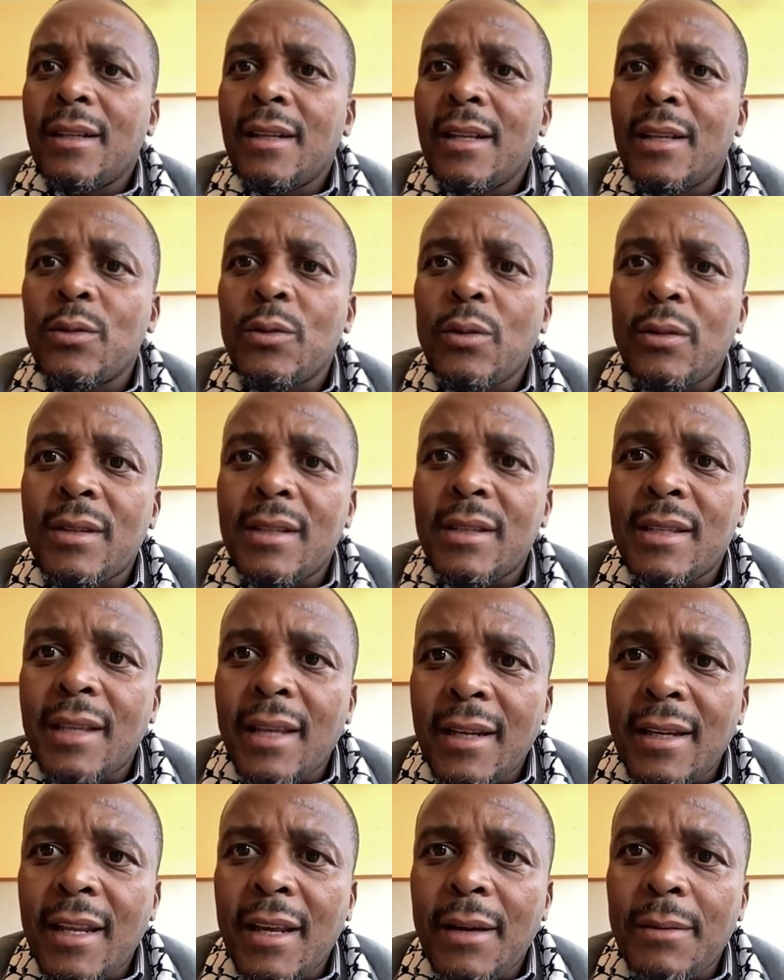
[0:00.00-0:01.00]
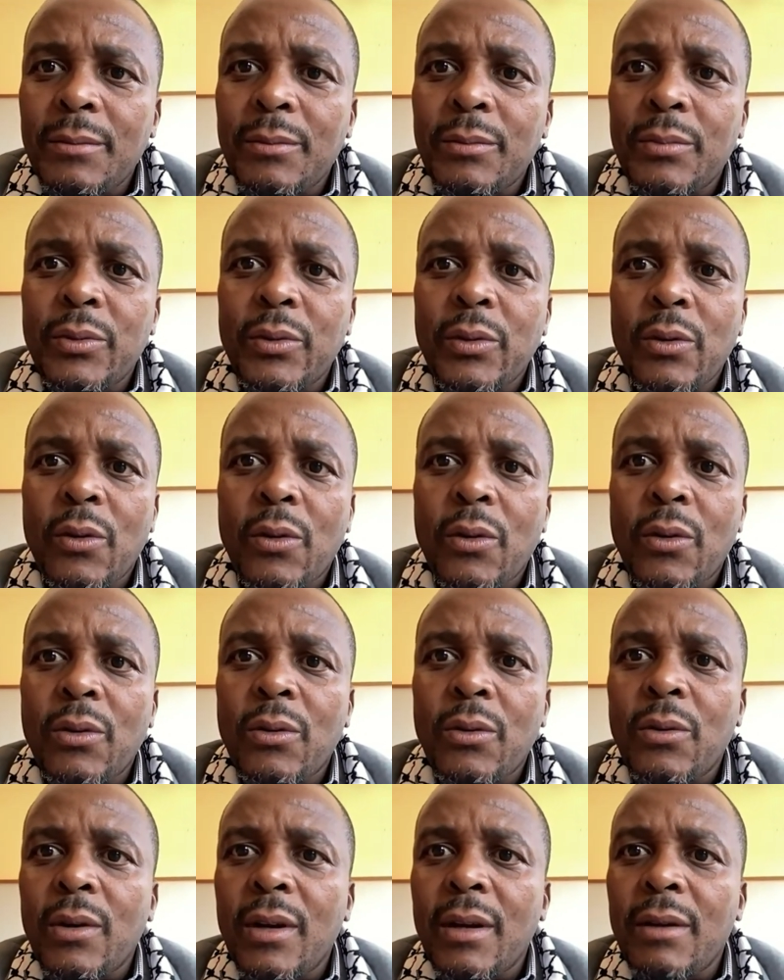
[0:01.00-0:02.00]
Let's not send them, you
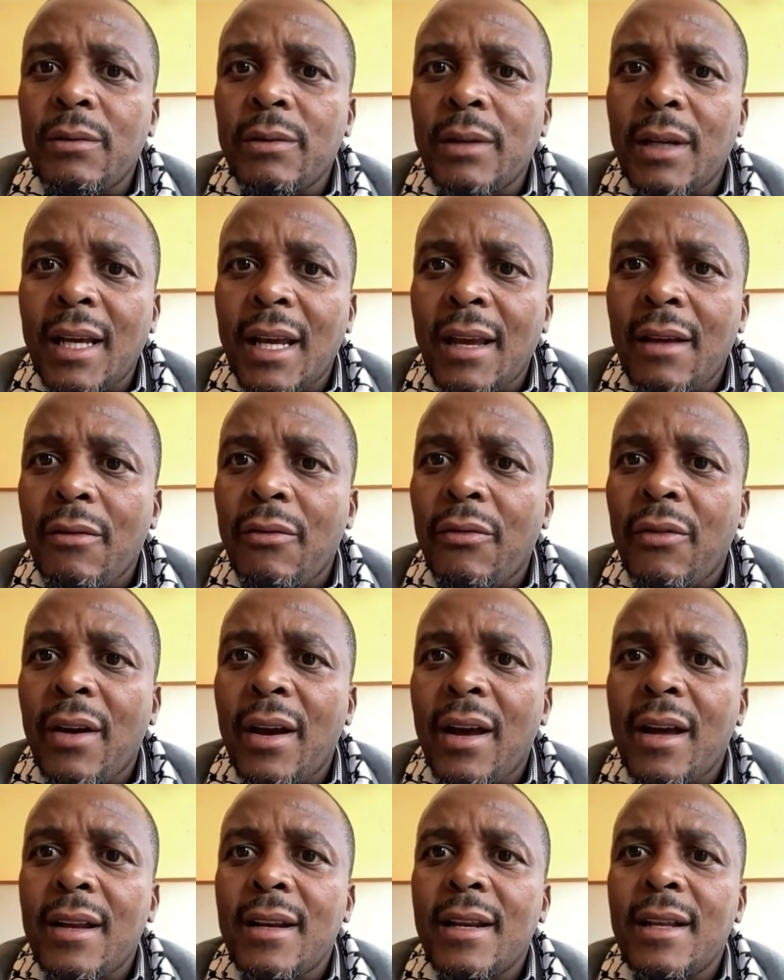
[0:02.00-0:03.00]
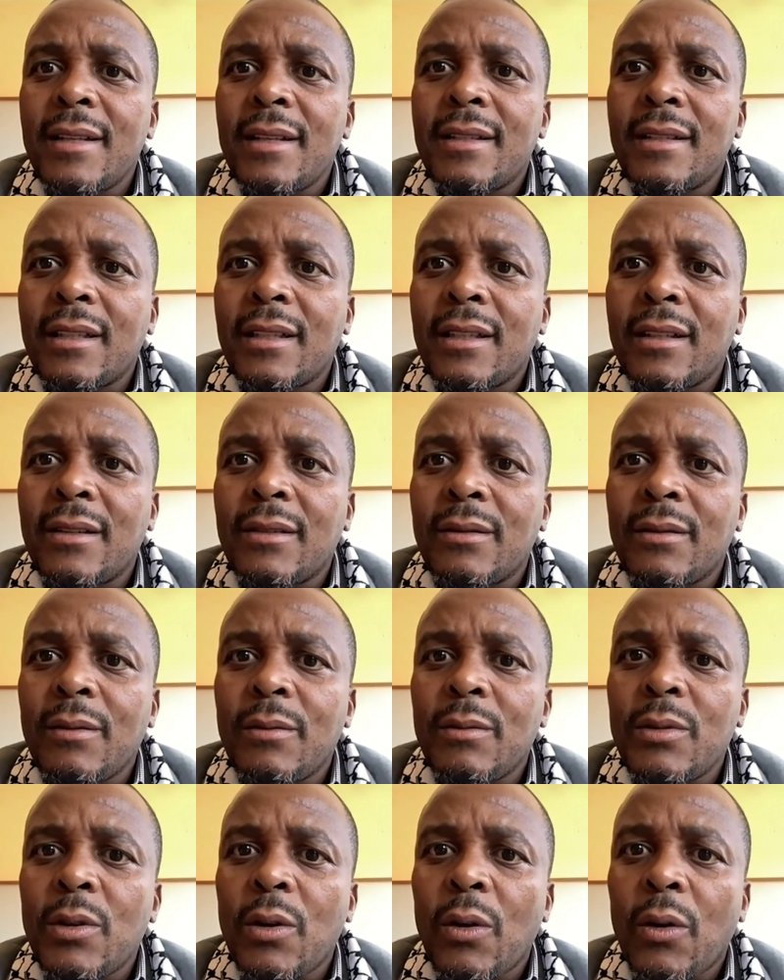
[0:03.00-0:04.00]
know, wherever. Let's,
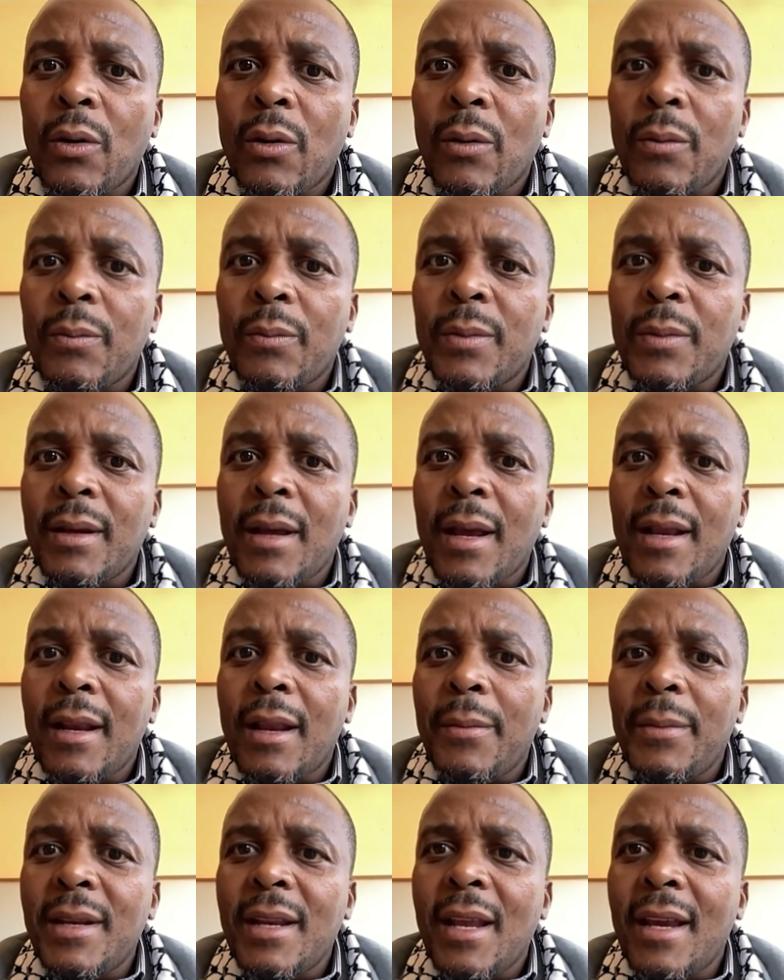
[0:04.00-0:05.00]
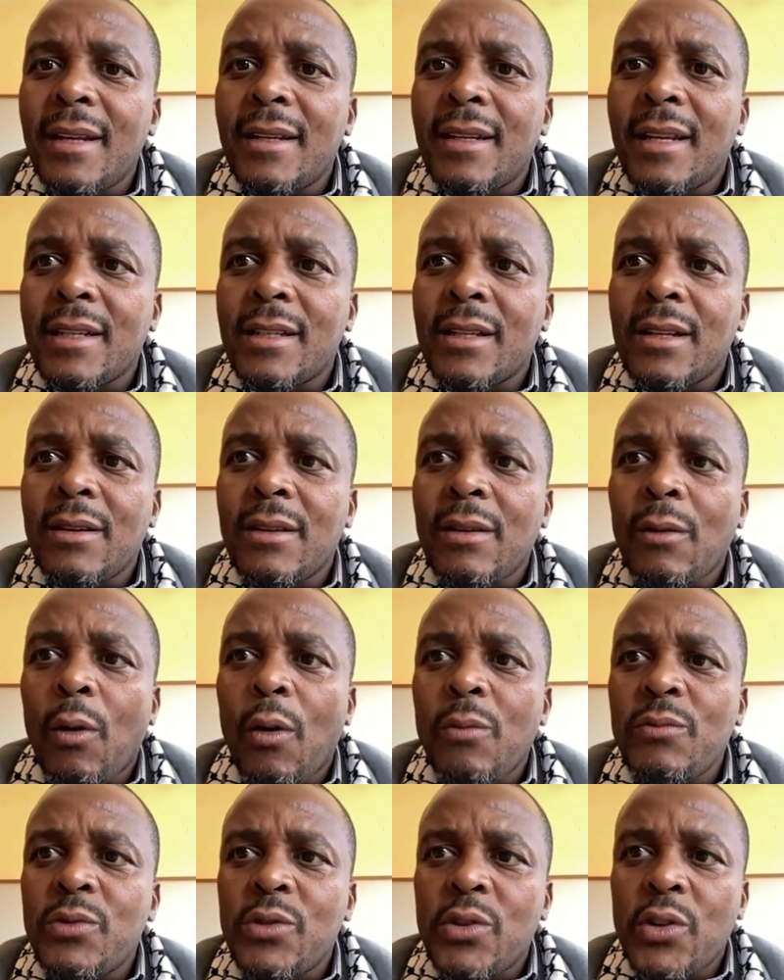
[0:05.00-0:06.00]
you know, eliminate the
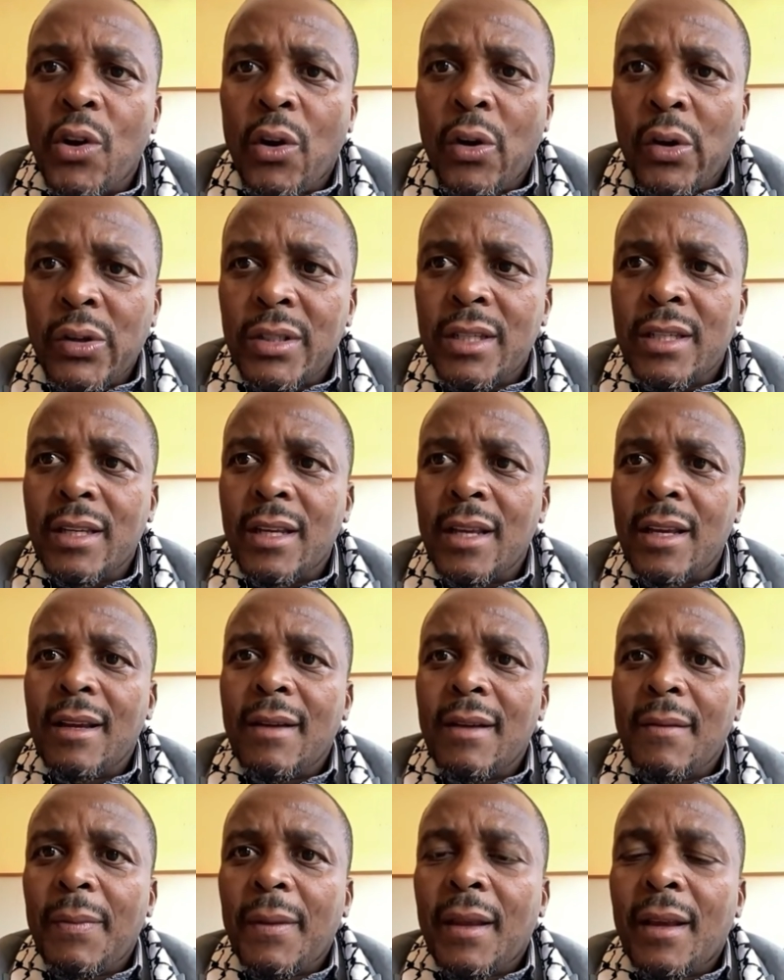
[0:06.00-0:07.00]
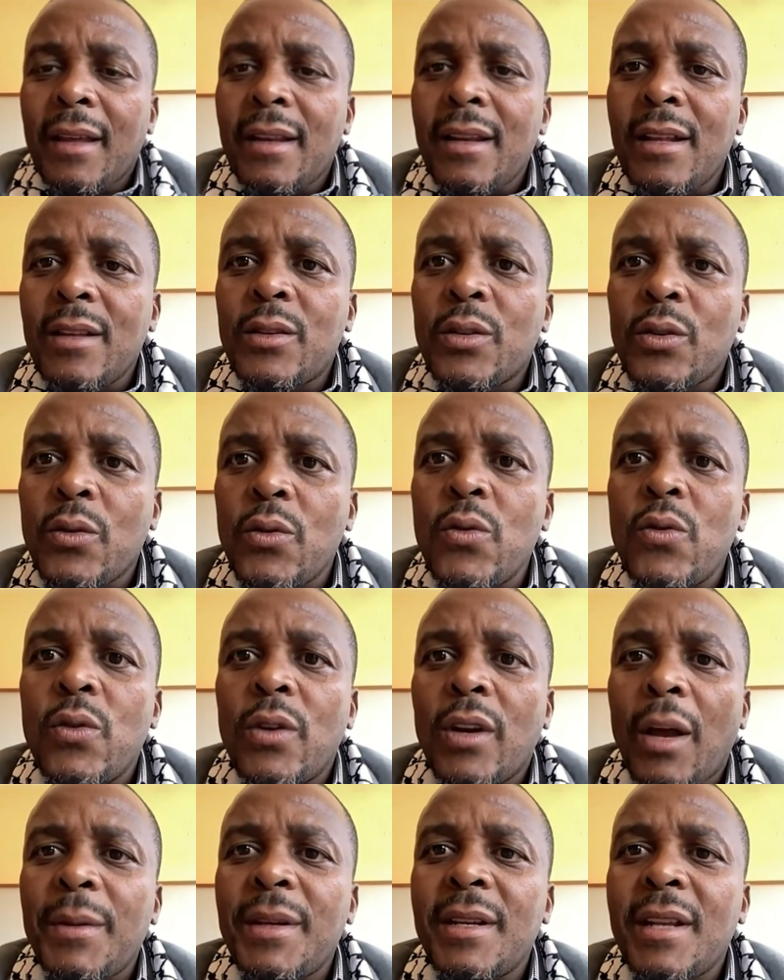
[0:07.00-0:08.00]
home chores. And at
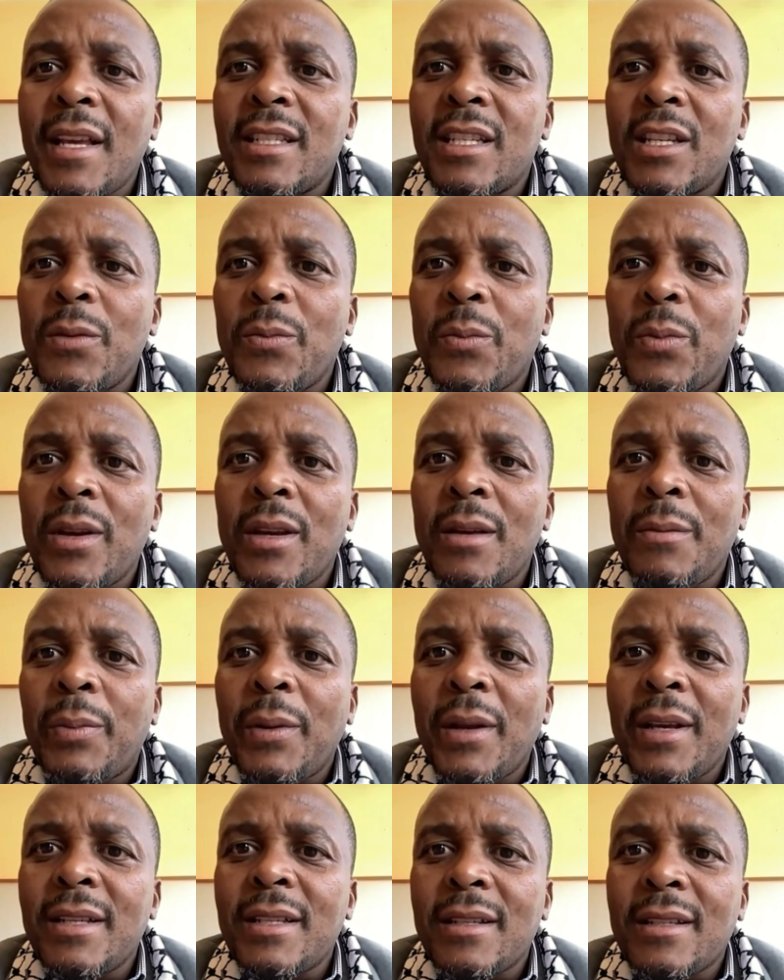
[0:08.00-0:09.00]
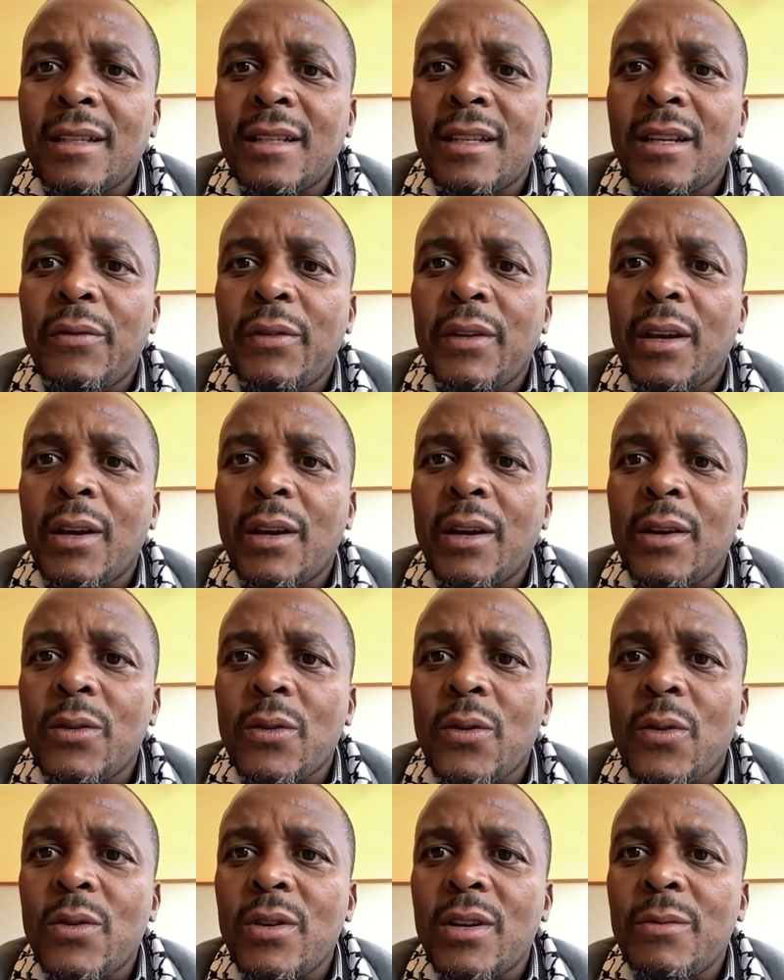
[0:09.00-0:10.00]
school, I mean, SGB plays a significant
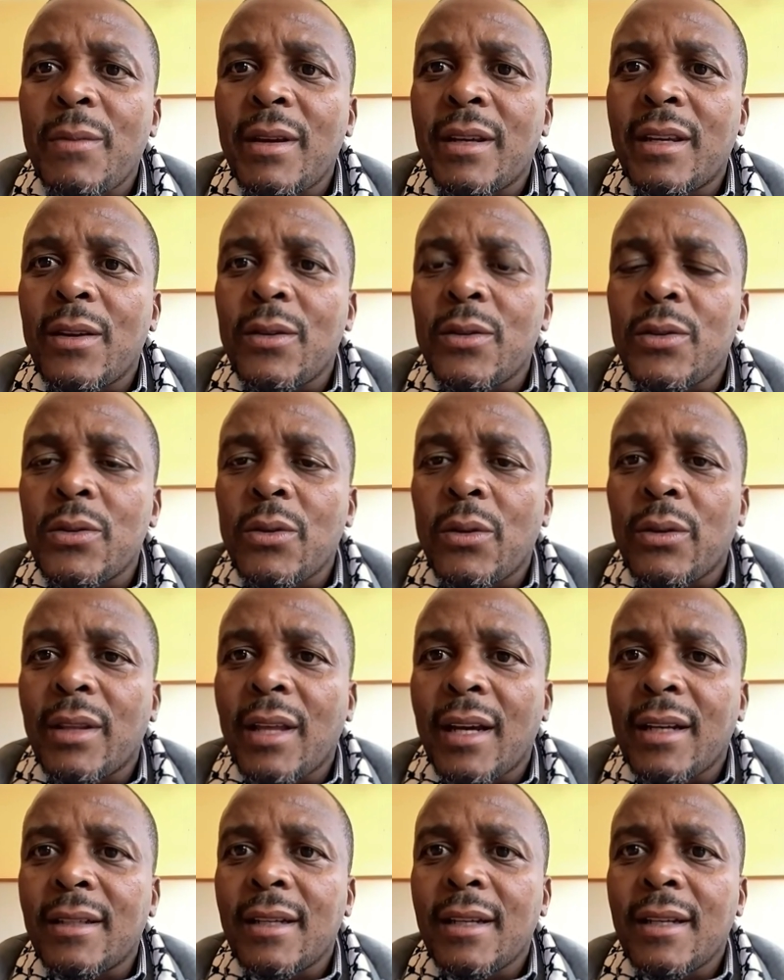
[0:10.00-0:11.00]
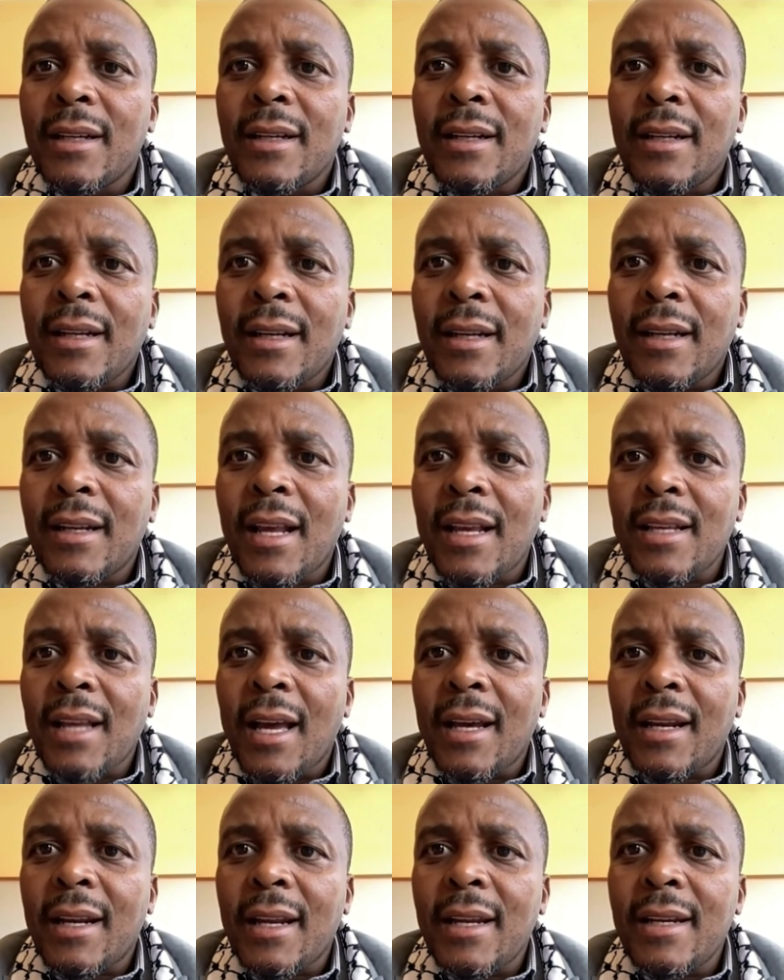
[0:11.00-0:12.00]
role in making sure that learners
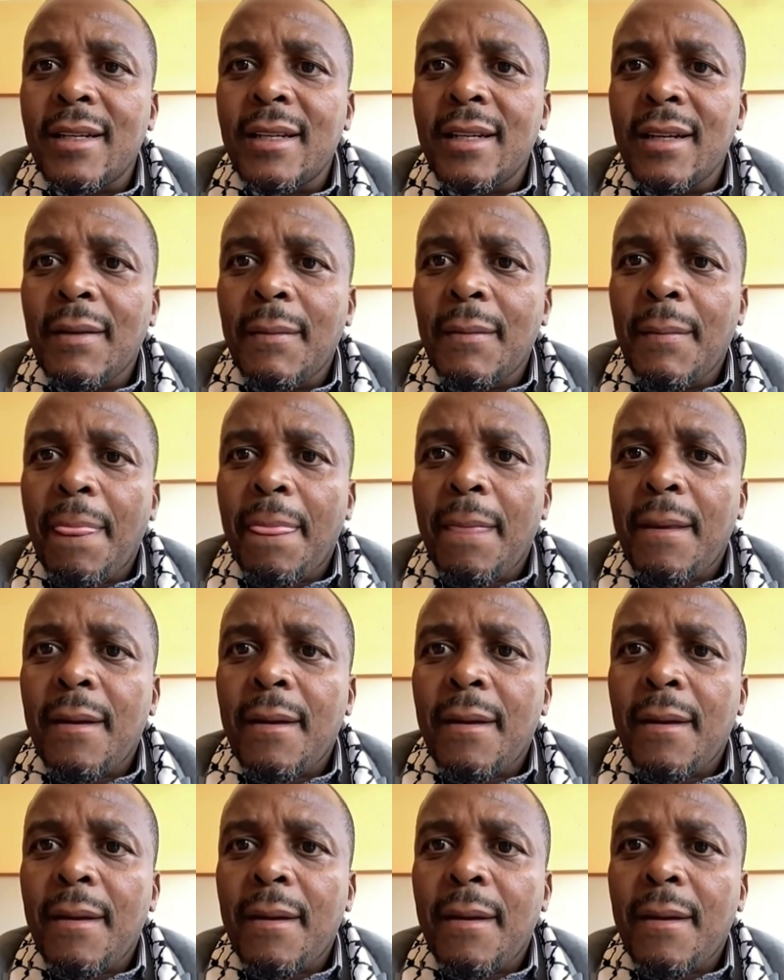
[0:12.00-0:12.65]
are ready.